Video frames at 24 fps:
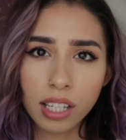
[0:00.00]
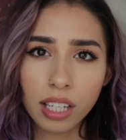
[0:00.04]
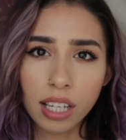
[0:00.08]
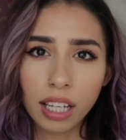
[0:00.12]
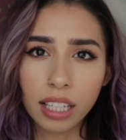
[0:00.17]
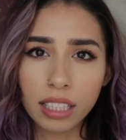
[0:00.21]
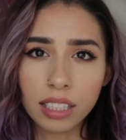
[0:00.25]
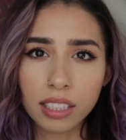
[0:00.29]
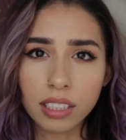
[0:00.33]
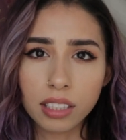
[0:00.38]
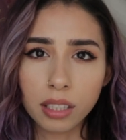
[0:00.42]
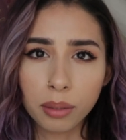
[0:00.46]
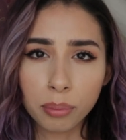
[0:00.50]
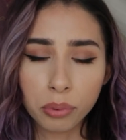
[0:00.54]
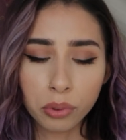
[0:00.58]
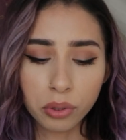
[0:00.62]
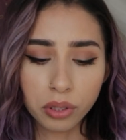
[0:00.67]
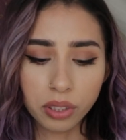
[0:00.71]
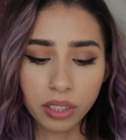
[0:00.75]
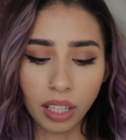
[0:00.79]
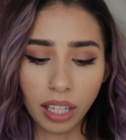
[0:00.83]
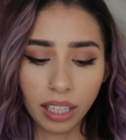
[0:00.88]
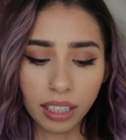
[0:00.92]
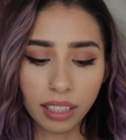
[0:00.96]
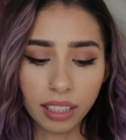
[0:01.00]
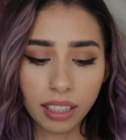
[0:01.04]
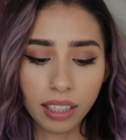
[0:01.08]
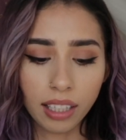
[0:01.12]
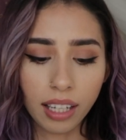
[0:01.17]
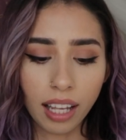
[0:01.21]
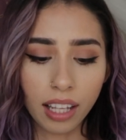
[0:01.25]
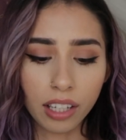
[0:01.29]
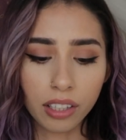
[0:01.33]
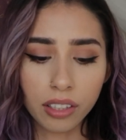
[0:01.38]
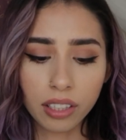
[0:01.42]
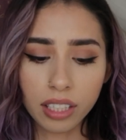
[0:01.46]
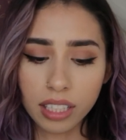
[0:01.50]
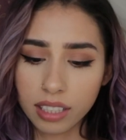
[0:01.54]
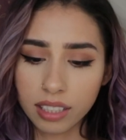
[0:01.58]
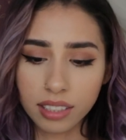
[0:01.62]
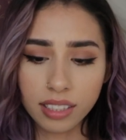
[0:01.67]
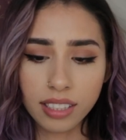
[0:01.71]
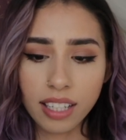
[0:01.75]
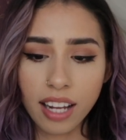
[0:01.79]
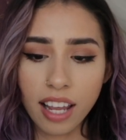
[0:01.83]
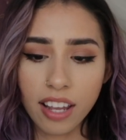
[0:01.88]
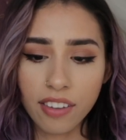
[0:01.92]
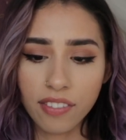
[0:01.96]
It's double-sided. It
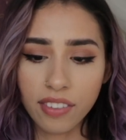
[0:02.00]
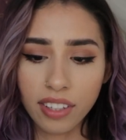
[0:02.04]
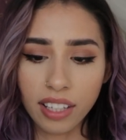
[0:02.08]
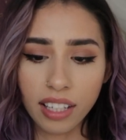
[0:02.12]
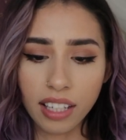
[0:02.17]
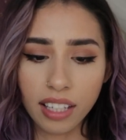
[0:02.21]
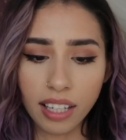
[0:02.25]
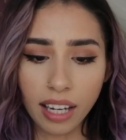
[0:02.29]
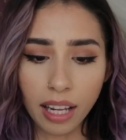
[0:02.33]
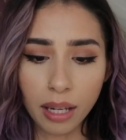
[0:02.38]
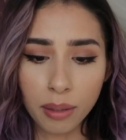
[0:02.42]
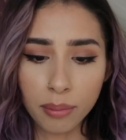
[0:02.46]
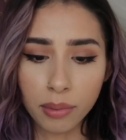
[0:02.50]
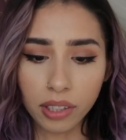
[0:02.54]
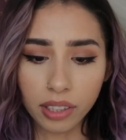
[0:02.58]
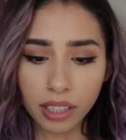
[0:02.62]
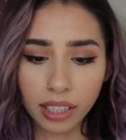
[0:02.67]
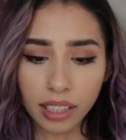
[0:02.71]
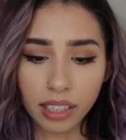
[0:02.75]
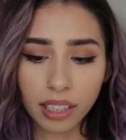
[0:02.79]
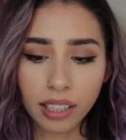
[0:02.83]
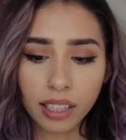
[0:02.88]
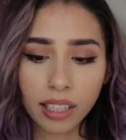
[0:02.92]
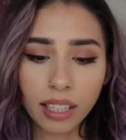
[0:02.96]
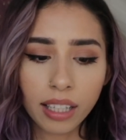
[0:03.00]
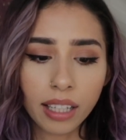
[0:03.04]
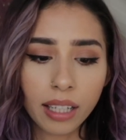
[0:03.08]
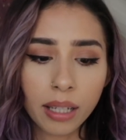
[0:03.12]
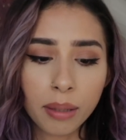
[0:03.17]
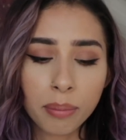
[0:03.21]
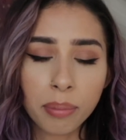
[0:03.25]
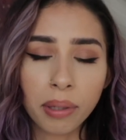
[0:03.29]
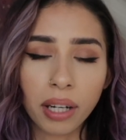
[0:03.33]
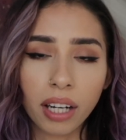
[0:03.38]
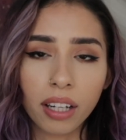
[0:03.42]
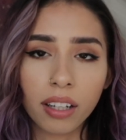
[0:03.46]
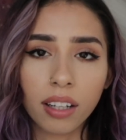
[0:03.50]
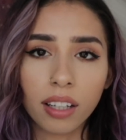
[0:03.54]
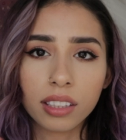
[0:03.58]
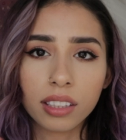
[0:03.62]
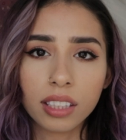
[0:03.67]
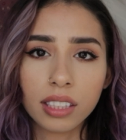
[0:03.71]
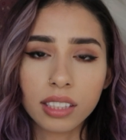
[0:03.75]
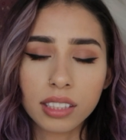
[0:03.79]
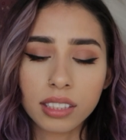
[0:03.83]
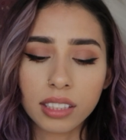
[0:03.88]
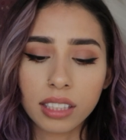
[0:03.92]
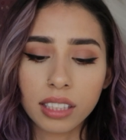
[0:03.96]
doesn't have any name on it, but I
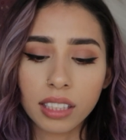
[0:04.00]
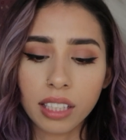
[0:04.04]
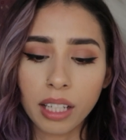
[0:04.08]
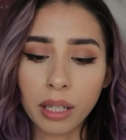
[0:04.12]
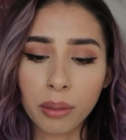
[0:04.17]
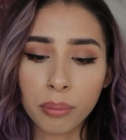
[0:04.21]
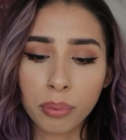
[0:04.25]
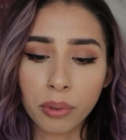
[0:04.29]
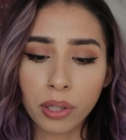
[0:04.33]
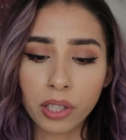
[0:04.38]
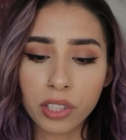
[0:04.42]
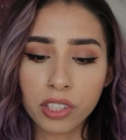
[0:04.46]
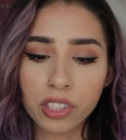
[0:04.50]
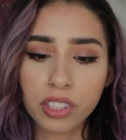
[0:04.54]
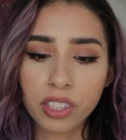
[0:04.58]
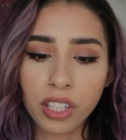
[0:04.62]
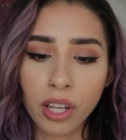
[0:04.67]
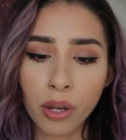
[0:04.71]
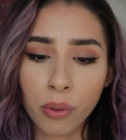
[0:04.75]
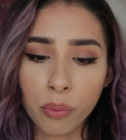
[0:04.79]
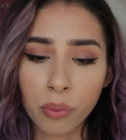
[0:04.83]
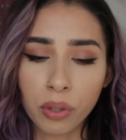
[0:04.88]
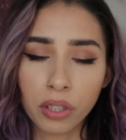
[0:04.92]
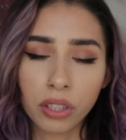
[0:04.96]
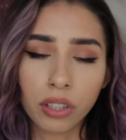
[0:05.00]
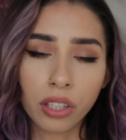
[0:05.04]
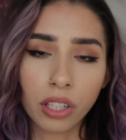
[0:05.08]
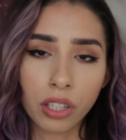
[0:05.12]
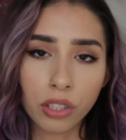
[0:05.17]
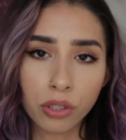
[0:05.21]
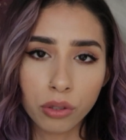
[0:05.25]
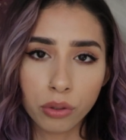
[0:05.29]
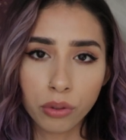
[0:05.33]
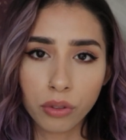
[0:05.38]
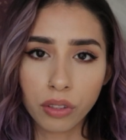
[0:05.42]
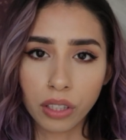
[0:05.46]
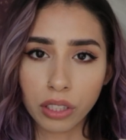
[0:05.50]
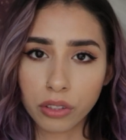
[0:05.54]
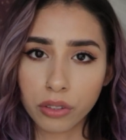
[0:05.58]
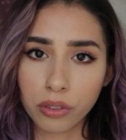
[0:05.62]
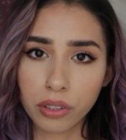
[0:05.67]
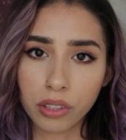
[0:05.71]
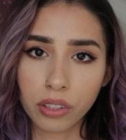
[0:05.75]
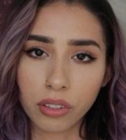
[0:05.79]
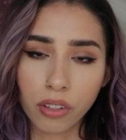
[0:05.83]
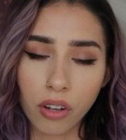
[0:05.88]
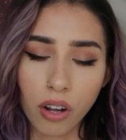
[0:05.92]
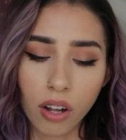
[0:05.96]
this in a brush set when they do like
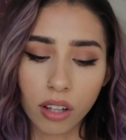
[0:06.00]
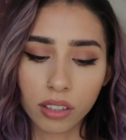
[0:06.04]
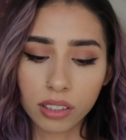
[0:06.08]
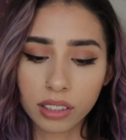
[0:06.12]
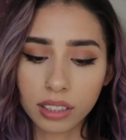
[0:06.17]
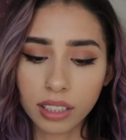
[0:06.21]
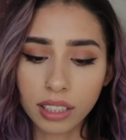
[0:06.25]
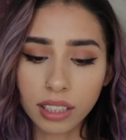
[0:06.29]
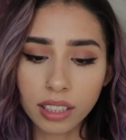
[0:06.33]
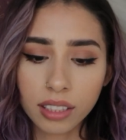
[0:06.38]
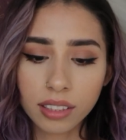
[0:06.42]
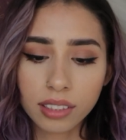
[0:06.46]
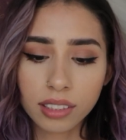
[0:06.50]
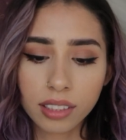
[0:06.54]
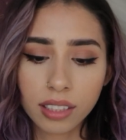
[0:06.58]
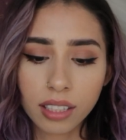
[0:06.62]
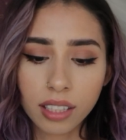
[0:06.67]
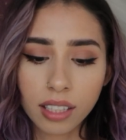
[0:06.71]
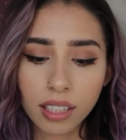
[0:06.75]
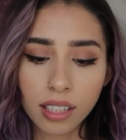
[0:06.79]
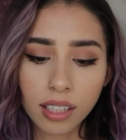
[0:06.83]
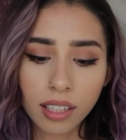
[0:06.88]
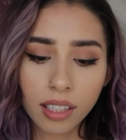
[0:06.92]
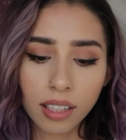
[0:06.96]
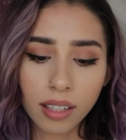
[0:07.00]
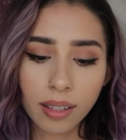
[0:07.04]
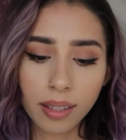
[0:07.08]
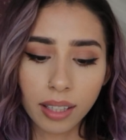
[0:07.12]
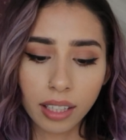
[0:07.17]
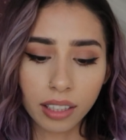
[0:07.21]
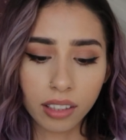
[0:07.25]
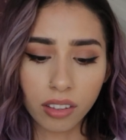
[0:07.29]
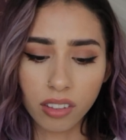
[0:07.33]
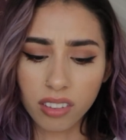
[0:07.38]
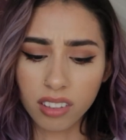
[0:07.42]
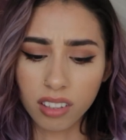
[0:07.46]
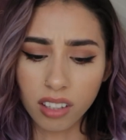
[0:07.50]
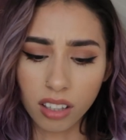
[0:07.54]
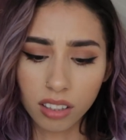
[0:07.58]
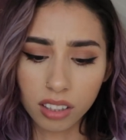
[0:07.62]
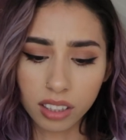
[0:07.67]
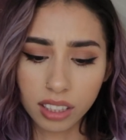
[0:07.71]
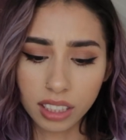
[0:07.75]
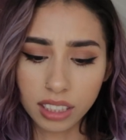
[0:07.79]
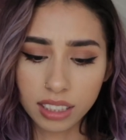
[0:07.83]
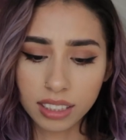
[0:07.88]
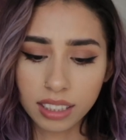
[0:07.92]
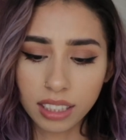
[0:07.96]
during the holidays, like all the
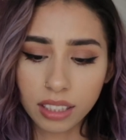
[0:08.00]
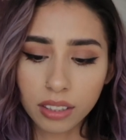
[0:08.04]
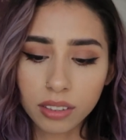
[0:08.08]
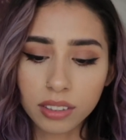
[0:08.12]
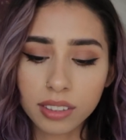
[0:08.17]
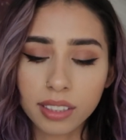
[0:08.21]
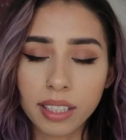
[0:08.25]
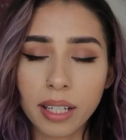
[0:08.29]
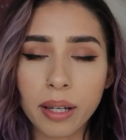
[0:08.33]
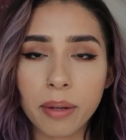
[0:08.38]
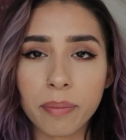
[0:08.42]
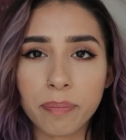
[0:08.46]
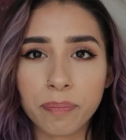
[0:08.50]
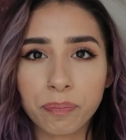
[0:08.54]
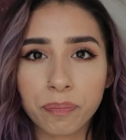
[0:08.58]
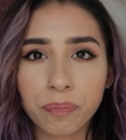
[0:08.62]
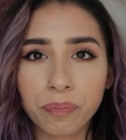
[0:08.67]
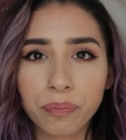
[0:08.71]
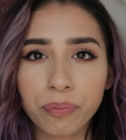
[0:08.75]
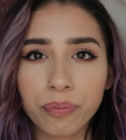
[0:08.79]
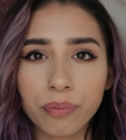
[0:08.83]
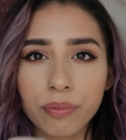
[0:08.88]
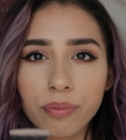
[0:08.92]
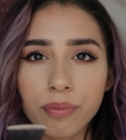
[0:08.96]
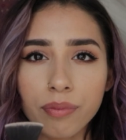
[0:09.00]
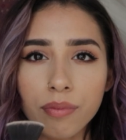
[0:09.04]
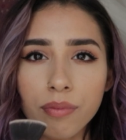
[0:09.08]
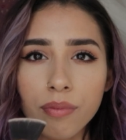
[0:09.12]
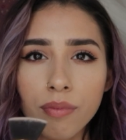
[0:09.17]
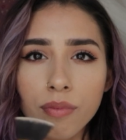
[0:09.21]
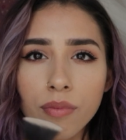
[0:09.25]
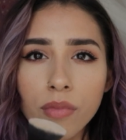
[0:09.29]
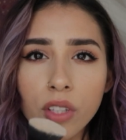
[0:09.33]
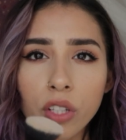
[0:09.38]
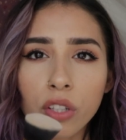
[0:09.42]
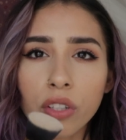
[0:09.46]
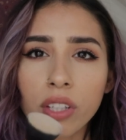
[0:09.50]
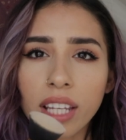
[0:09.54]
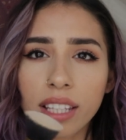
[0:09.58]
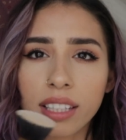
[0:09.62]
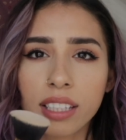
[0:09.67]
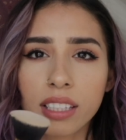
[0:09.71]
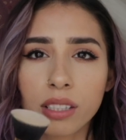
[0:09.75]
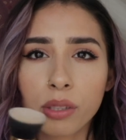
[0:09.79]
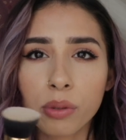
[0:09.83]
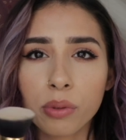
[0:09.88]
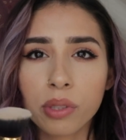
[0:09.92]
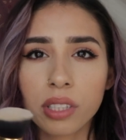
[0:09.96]
holiday sales. So yeah,
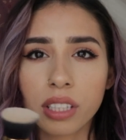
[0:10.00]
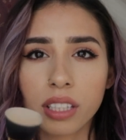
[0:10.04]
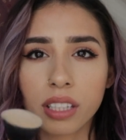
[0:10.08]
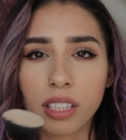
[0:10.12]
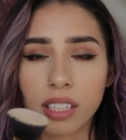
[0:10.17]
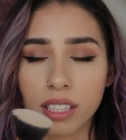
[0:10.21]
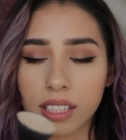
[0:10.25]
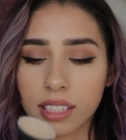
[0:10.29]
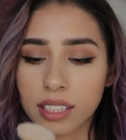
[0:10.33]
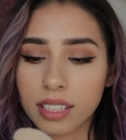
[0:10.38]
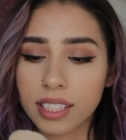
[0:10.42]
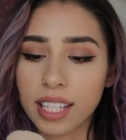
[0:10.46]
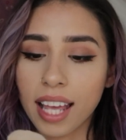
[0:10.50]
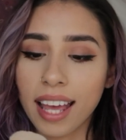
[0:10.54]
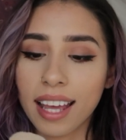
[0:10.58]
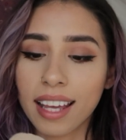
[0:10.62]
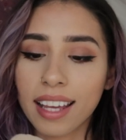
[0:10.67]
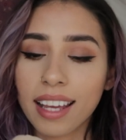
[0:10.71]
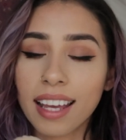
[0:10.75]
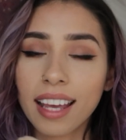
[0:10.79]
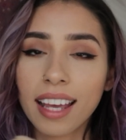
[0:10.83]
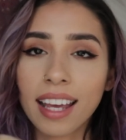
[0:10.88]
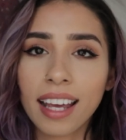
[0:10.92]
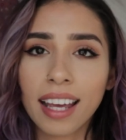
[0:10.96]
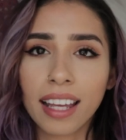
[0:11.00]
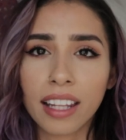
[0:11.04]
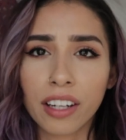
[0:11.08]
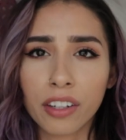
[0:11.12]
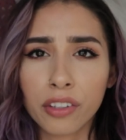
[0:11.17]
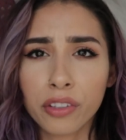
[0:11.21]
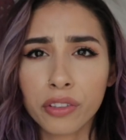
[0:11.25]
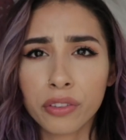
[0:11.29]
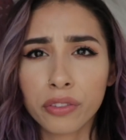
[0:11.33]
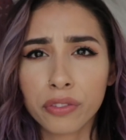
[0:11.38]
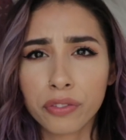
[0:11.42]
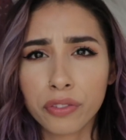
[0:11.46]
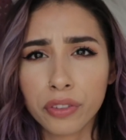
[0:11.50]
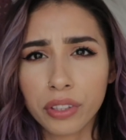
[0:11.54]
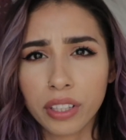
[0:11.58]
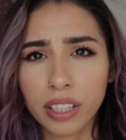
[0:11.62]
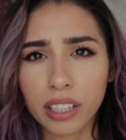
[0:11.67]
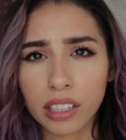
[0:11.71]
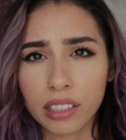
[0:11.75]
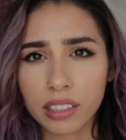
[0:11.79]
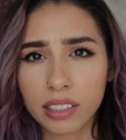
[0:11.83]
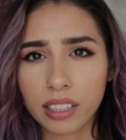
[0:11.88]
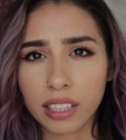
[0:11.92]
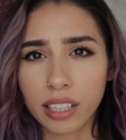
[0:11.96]
this was in the set. I don't know if you
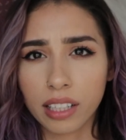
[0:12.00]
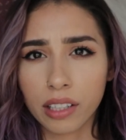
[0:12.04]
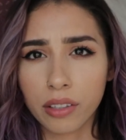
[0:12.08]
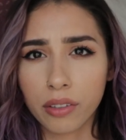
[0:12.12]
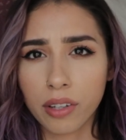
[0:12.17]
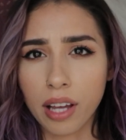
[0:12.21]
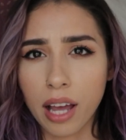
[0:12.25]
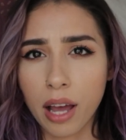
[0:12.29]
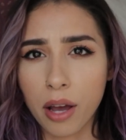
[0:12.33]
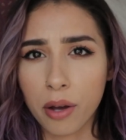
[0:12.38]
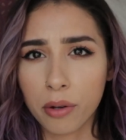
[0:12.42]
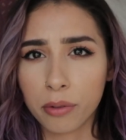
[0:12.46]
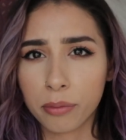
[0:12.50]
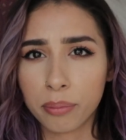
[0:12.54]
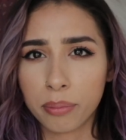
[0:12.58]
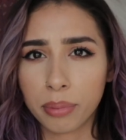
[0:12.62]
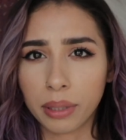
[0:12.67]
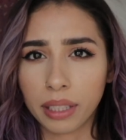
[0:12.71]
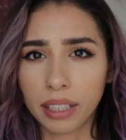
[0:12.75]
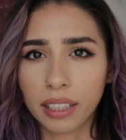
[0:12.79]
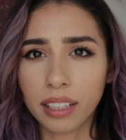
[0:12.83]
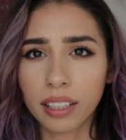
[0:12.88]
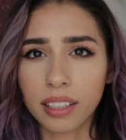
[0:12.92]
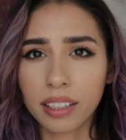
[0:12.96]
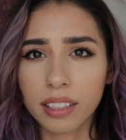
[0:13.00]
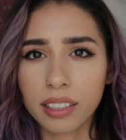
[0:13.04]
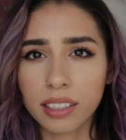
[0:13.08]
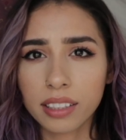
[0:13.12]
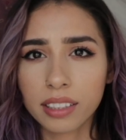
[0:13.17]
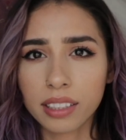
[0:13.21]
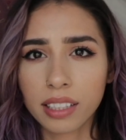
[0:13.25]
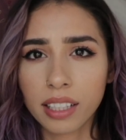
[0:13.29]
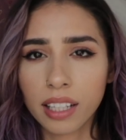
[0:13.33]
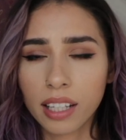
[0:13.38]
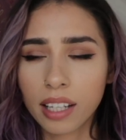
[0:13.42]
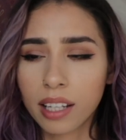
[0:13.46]
can tell how big it is,